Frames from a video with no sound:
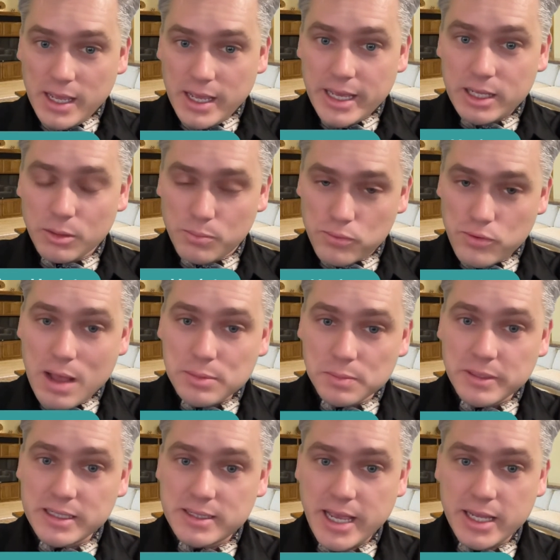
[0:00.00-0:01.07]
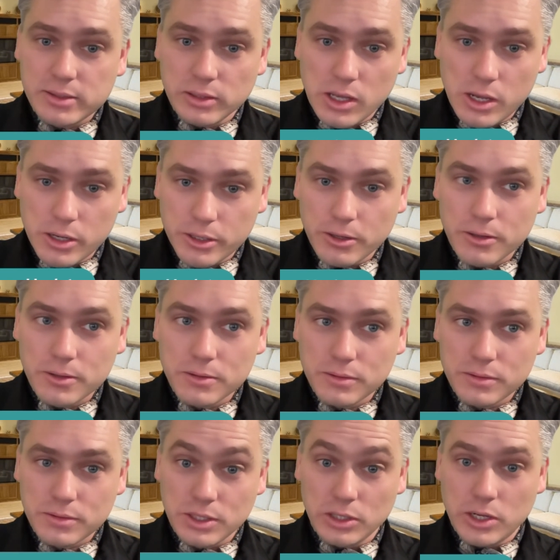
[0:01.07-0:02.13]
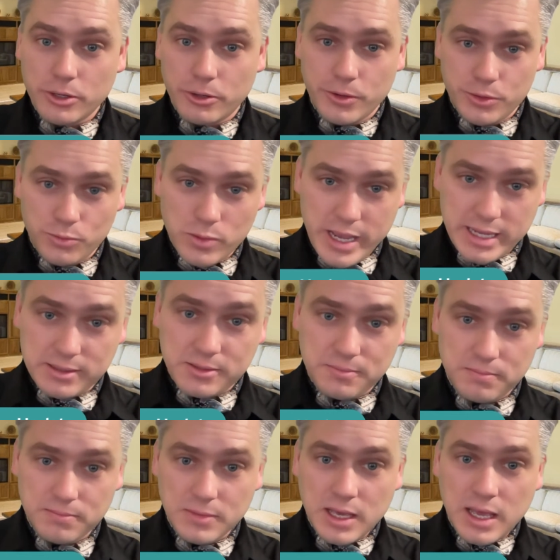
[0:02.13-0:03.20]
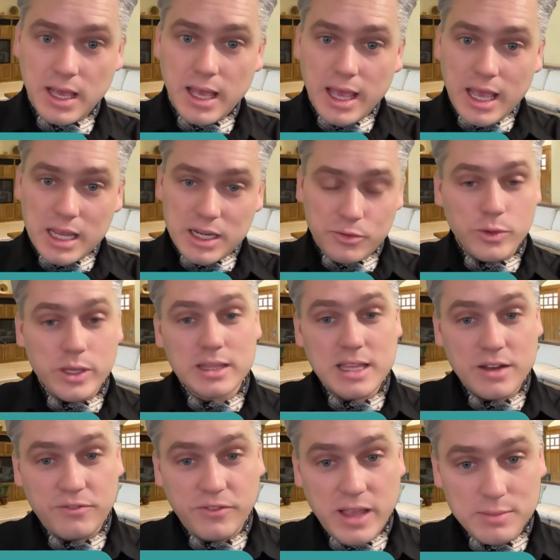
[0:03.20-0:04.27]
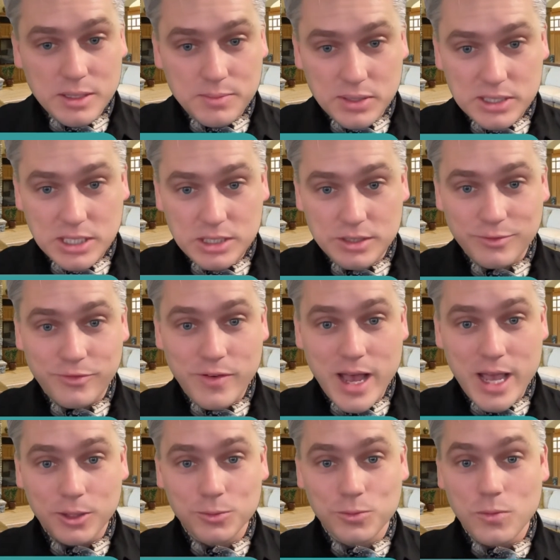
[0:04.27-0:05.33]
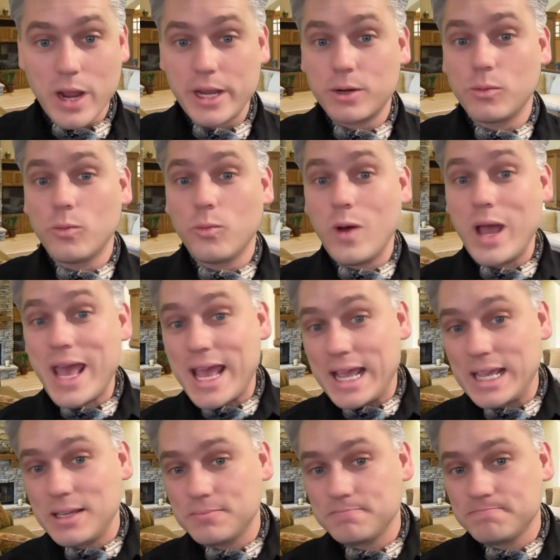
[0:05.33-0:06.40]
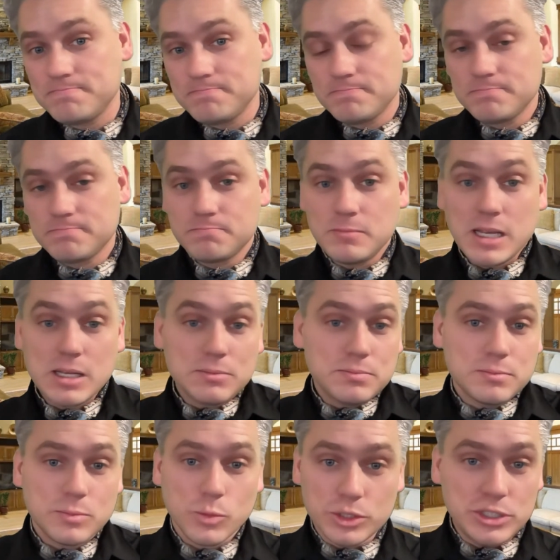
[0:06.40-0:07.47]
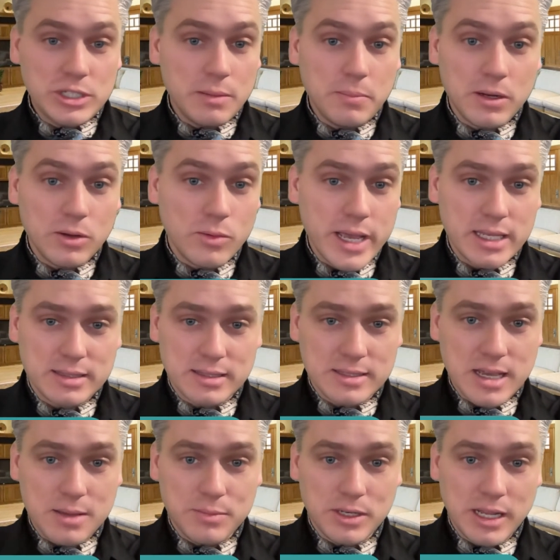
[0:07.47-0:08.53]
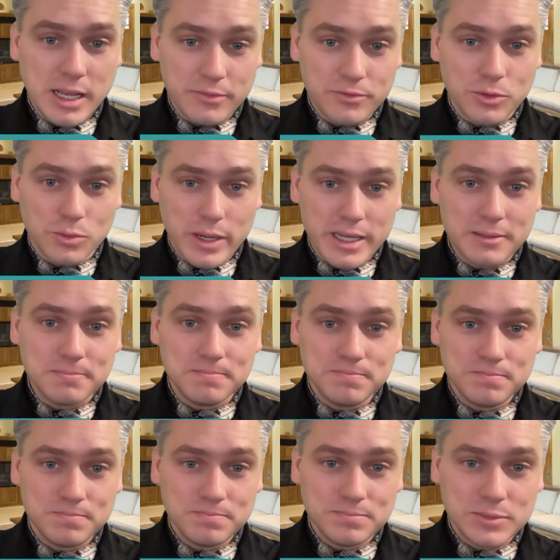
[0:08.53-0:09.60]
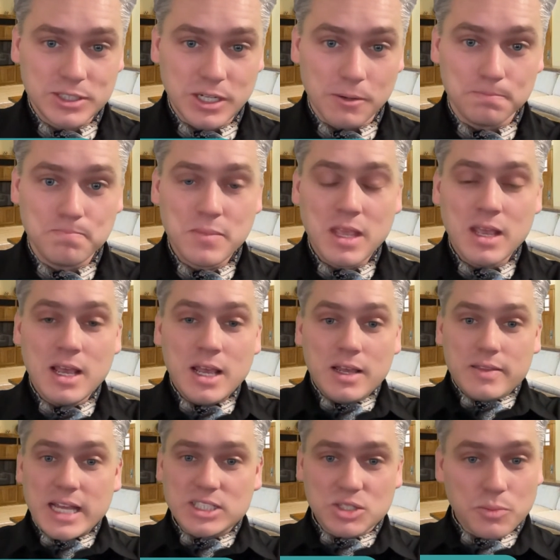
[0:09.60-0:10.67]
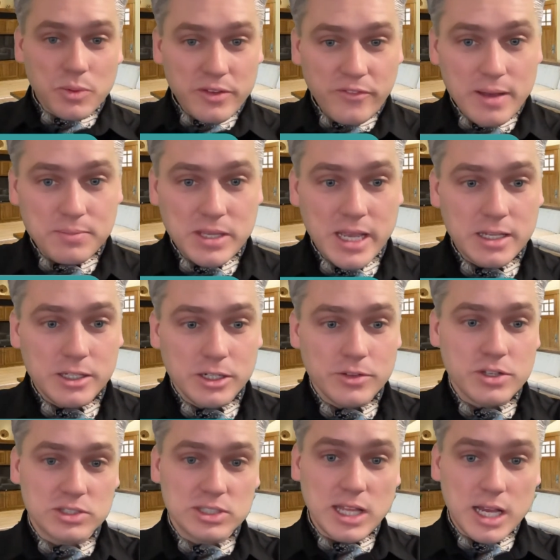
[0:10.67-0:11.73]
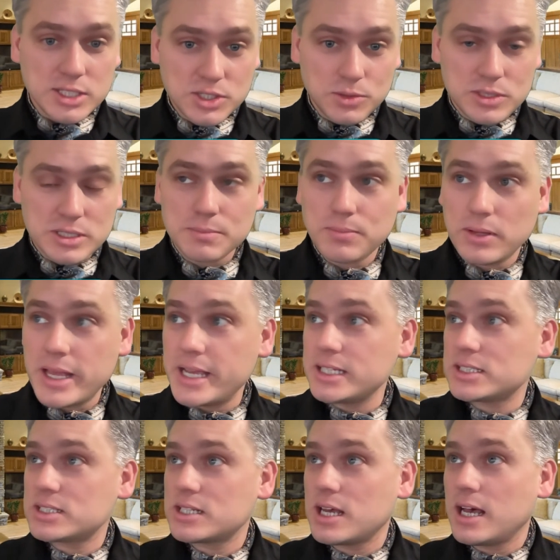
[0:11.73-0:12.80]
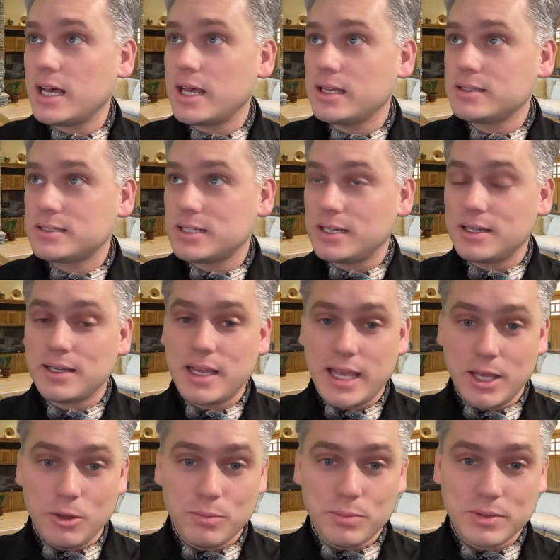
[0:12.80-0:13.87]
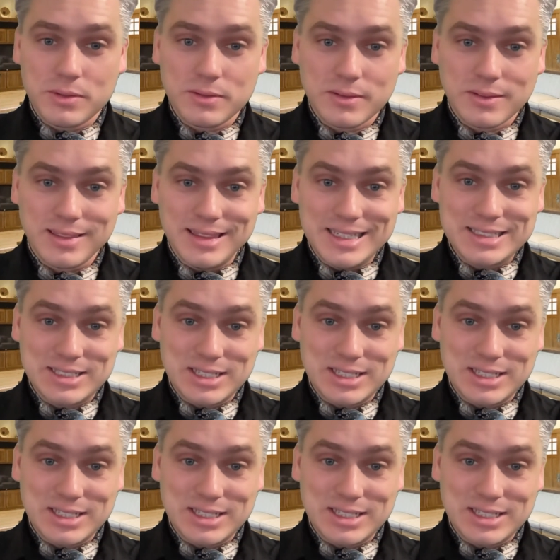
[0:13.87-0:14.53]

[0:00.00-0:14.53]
it'll probably take longer the longer you wait. And if we get that family petition filed right away, well, we're chipping away at the time you'd have to wait. So that's the brief update. There's lawsuits in place to help this